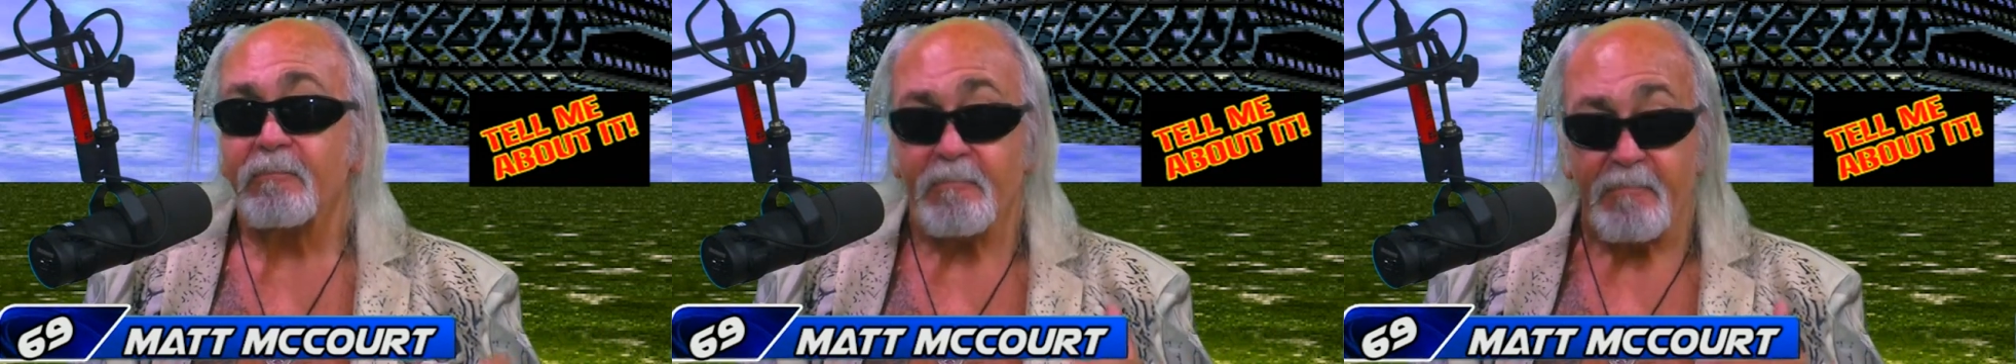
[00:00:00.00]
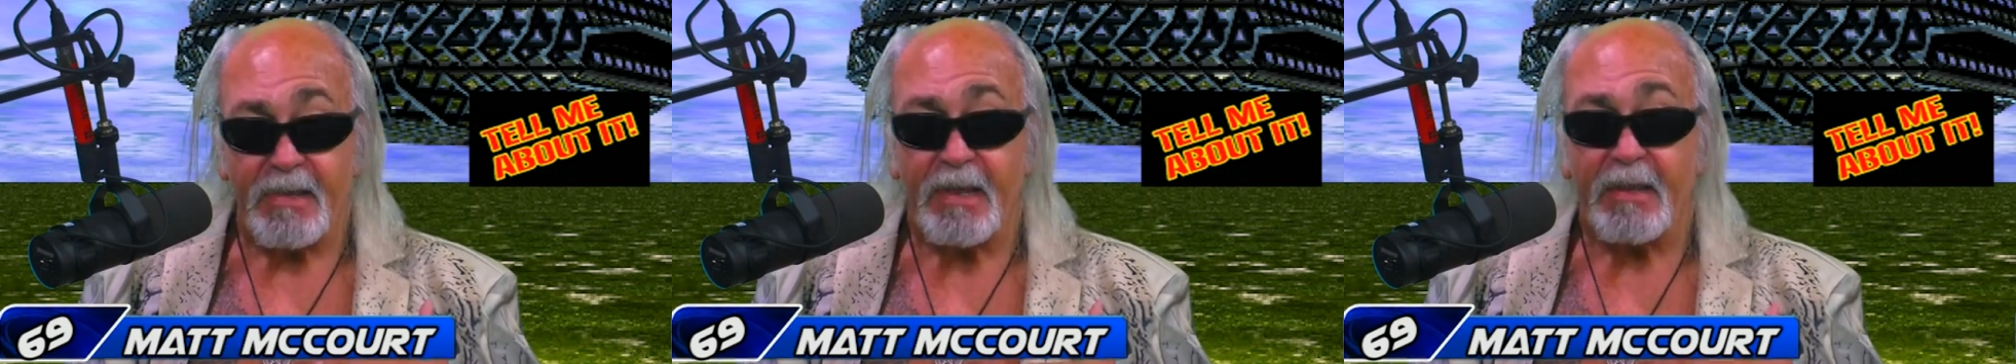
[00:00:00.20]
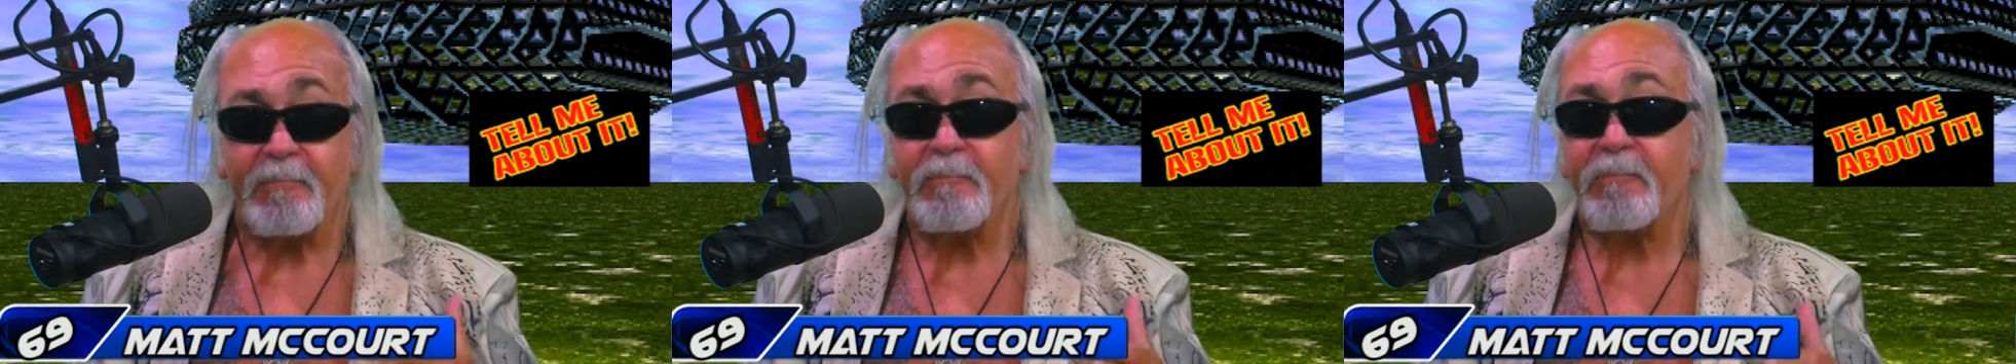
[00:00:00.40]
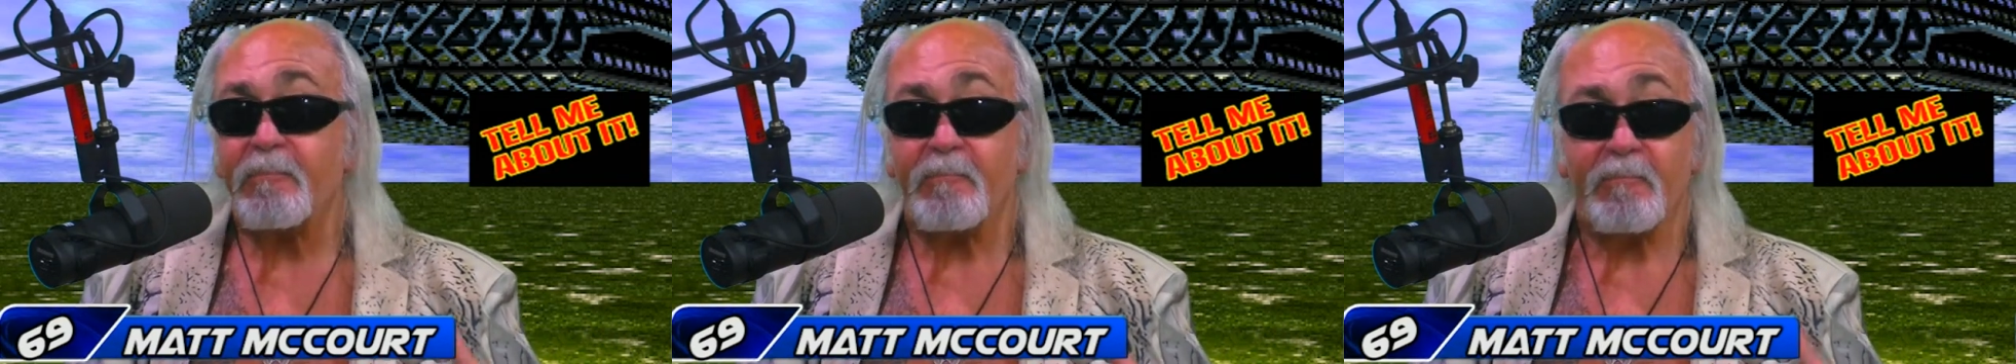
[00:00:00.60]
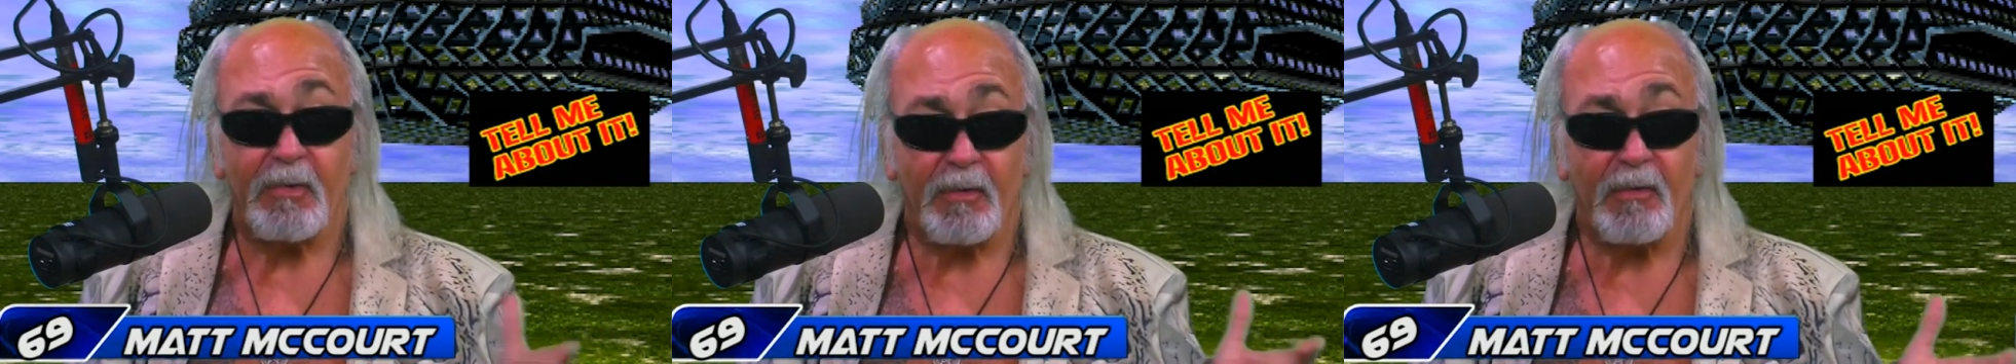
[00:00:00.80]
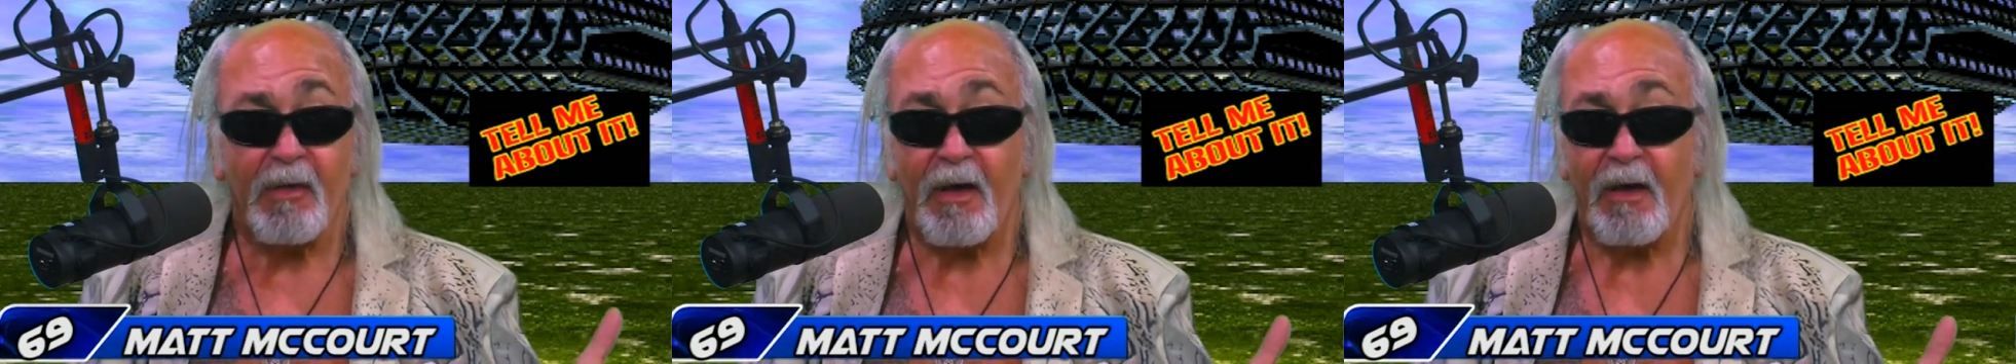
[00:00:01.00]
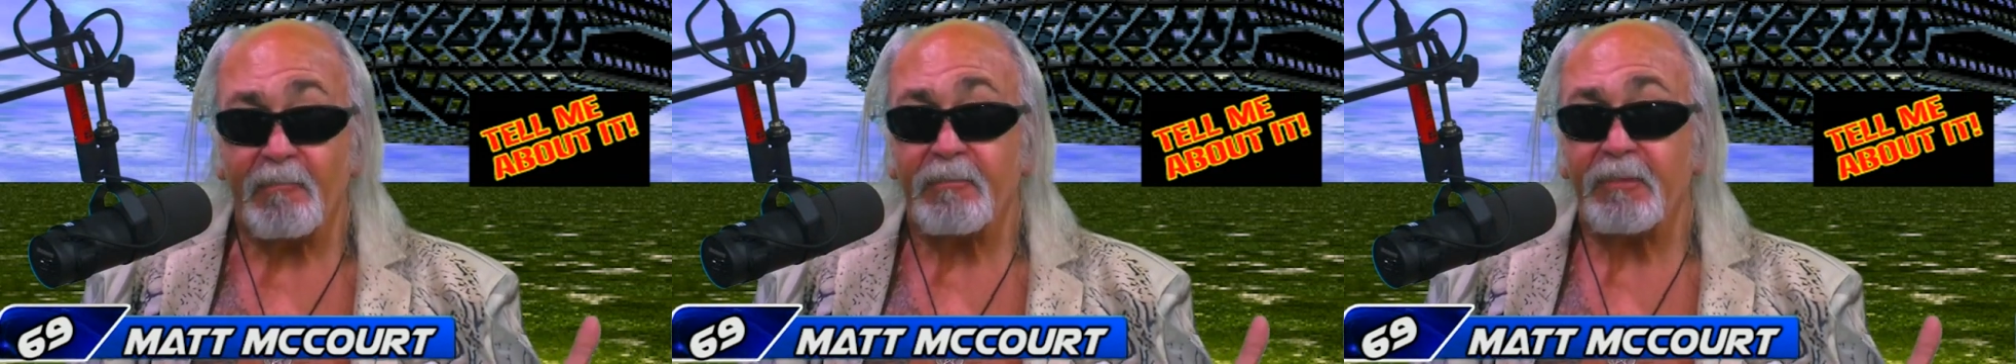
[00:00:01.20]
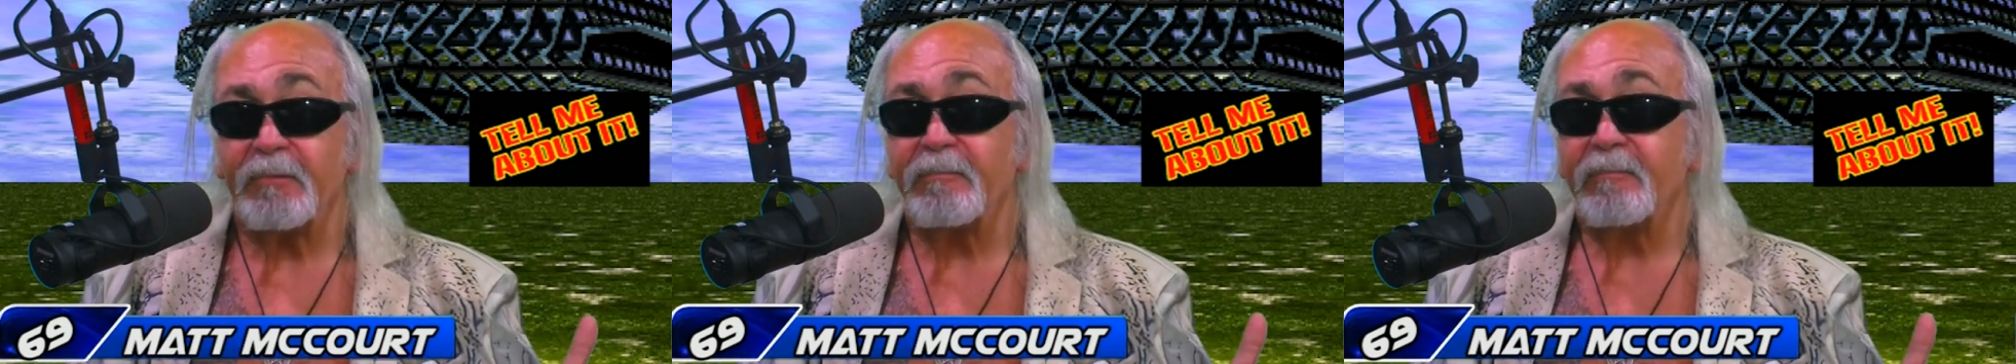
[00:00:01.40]
me and Bill
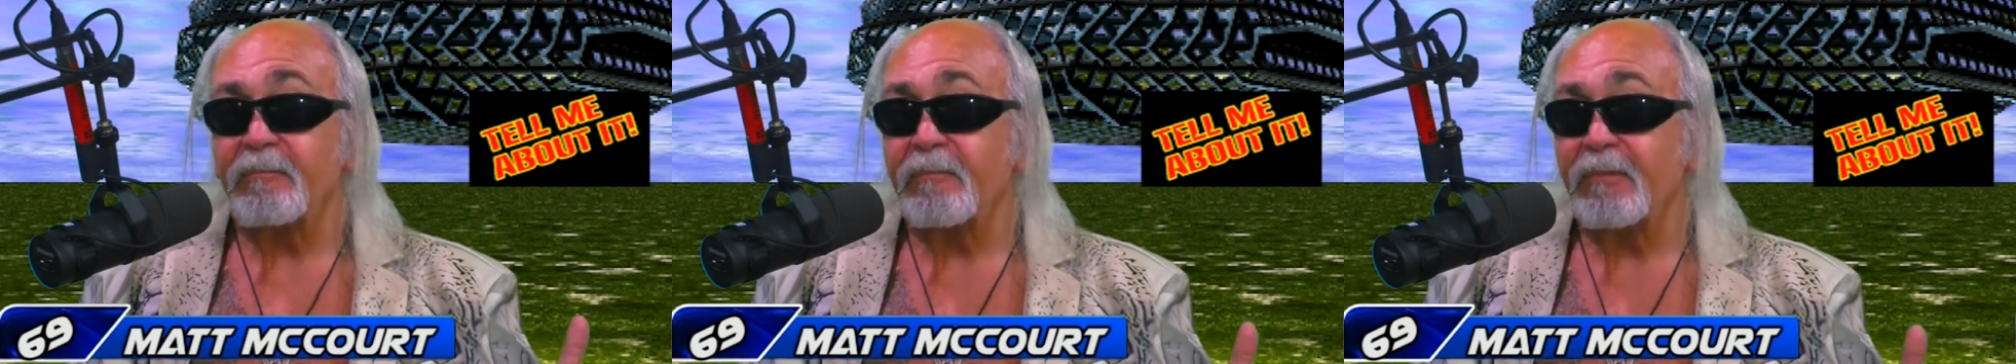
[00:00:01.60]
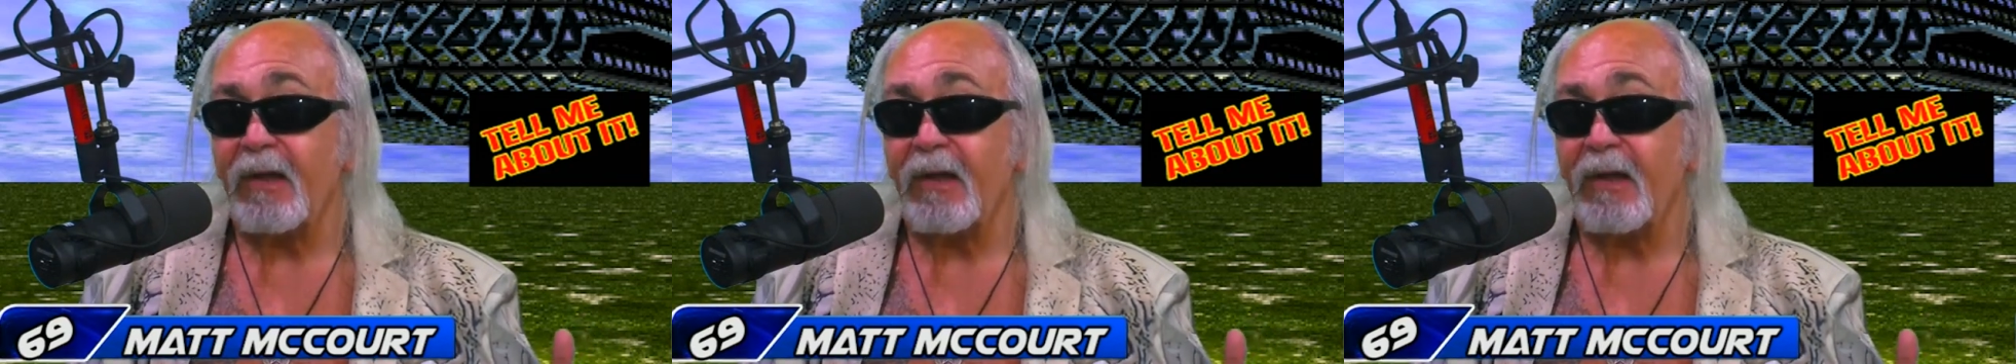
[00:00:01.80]
Hoffman,